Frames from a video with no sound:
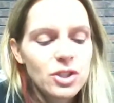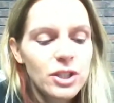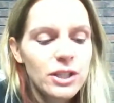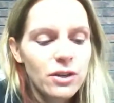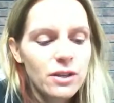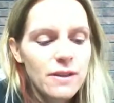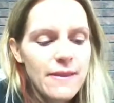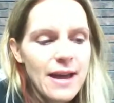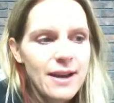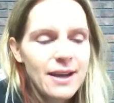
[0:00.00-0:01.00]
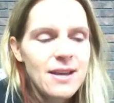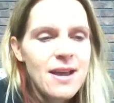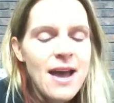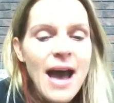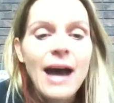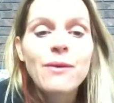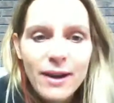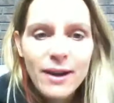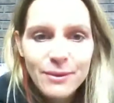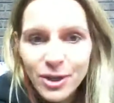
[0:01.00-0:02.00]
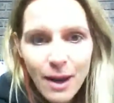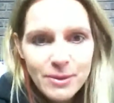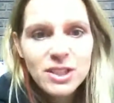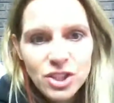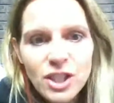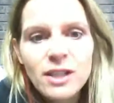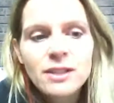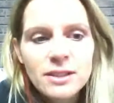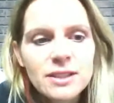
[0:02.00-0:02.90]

Dirty Girl and that I had wanted more competition.